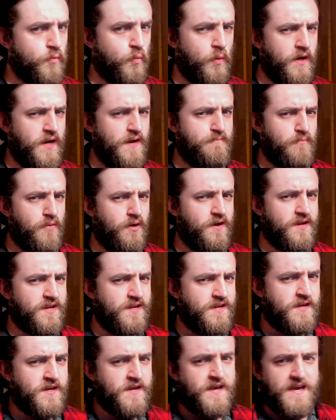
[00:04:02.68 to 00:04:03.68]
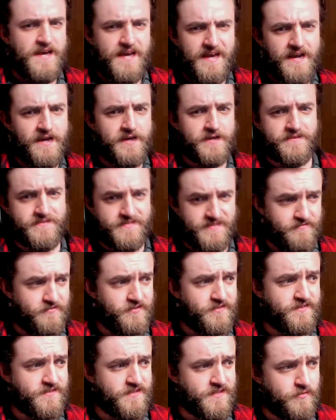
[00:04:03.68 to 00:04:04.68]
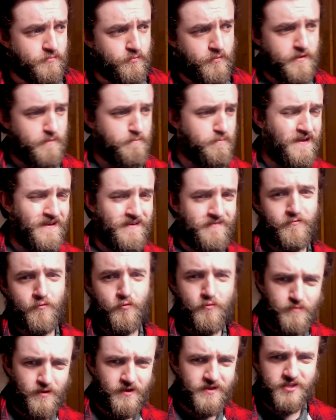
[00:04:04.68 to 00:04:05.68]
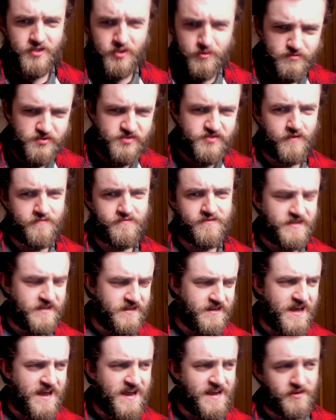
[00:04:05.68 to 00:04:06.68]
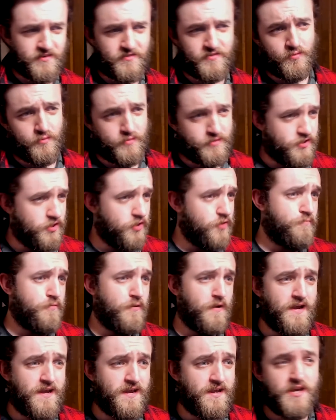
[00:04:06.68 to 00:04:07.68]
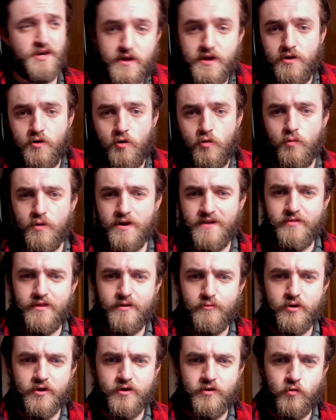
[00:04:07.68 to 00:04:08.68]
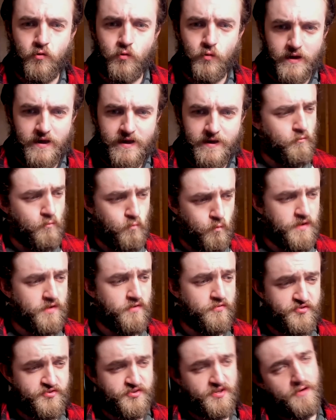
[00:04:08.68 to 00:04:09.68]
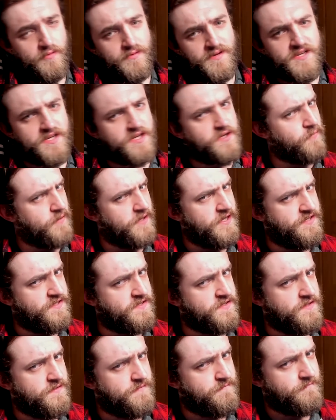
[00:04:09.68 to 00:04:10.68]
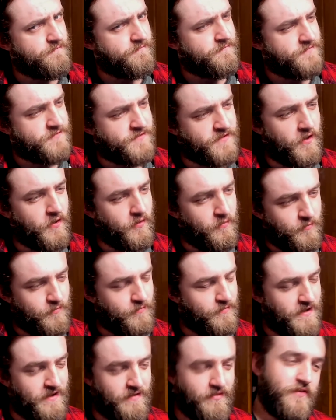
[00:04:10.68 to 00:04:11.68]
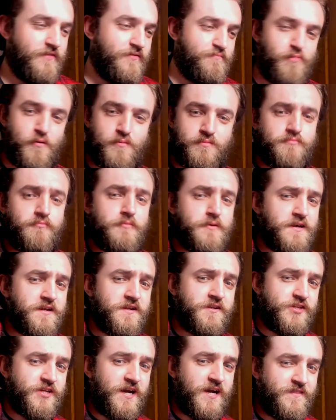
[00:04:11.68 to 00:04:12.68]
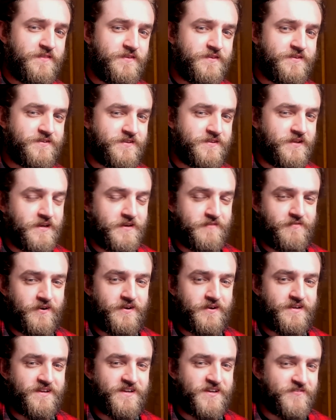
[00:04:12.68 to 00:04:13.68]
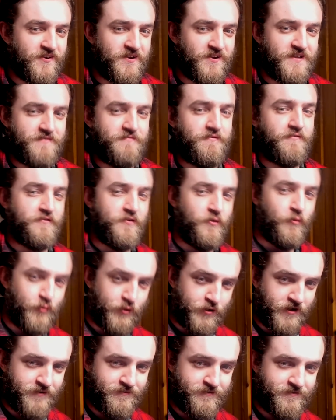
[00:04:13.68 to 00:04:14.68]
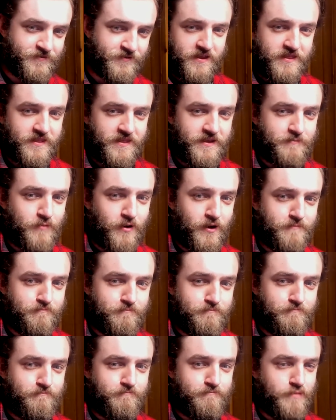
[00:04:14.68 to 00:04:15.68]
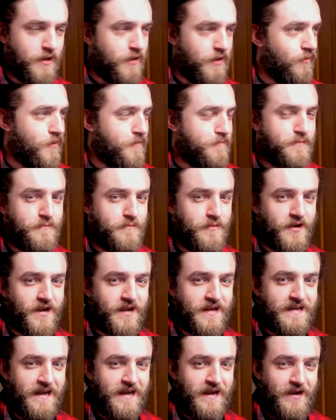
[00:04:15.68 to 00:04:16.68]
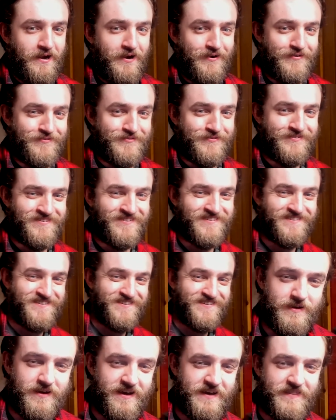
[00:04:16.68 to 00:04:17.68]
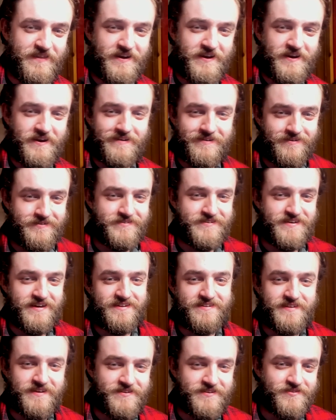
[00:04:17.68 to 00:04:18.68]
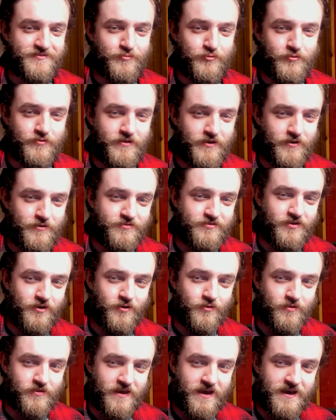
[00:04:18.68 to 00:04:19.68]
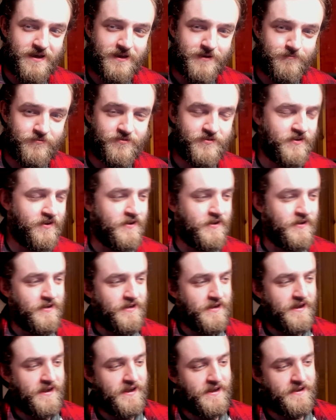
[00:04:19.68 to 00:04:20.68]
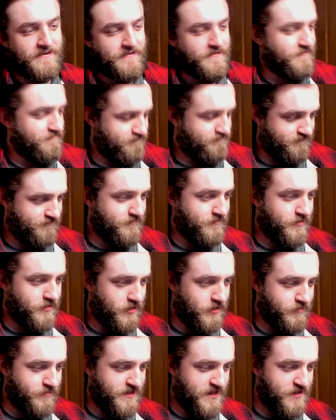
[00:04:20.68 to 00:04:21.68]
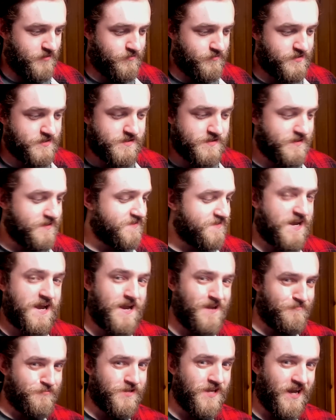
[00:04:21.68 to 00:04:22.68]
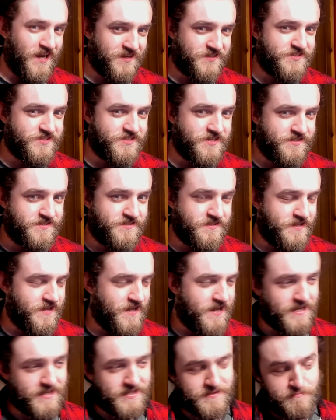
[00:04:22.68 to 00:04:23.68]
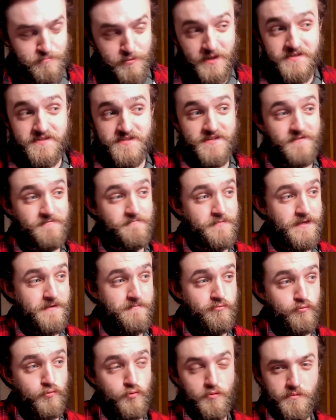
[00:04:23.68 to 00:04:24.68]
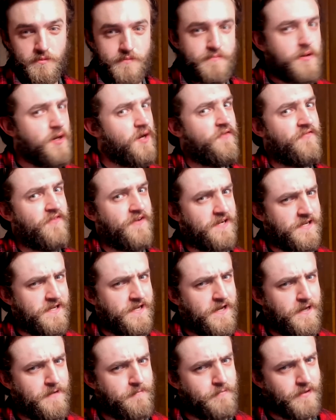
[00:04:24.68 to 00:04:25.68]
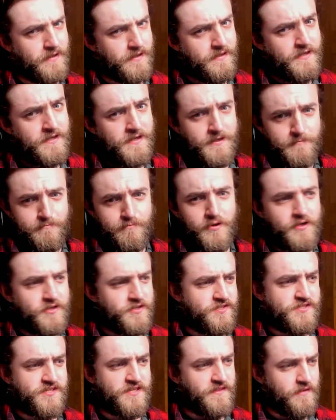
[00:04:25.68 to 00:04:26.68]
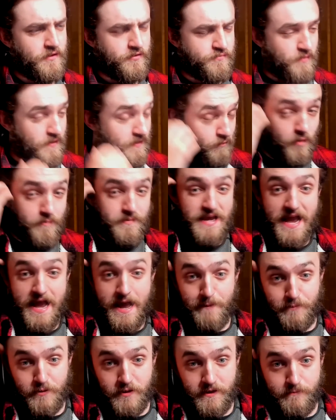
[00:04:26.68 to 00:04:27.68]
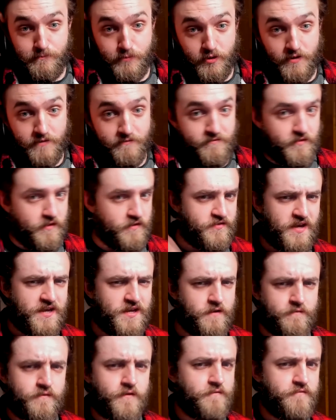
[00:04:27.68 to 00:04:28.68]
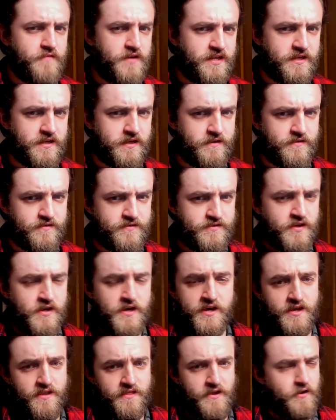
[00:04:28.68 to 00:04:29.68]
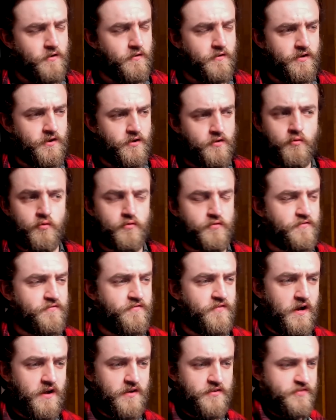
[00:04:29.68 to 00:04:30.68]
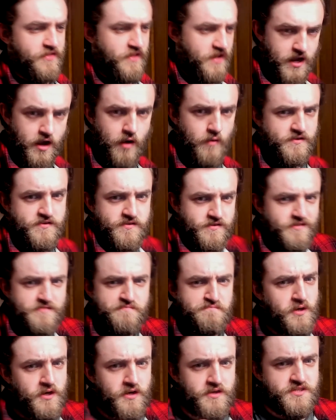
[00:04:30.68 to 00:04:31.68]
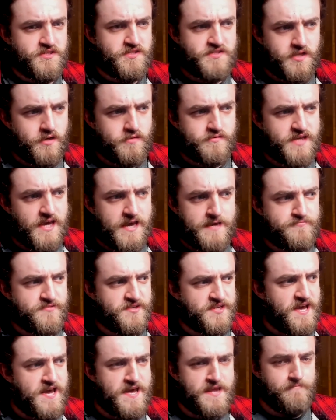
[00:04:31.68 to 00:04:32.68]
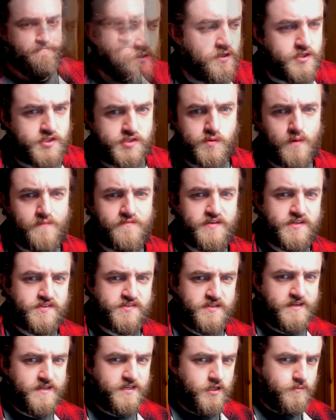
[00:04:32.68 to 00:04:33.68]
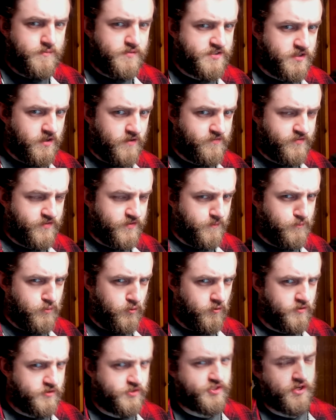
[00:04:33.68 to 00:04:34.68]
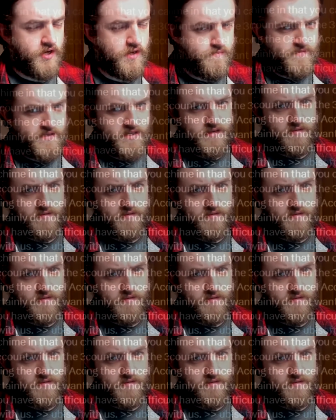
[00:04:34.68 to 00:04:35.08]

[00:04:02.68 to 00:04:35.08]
where my activity with a platform like Ubisoft Connect or Uplay or whatever they want to call it will slowly decrease. So there, there's probably a chance that if I if I leave it for long enough, they might blow up my account and then I'll lose access to all those old games. And no doubt there's a happy accident in there, because plenty of people will be perfectly happy purchasing those. Well, they won't be happy, but for the sake of convenience, they're not going to cause a fuss. They're going to just purchase those games again. So obviously Ubisoft support chimed in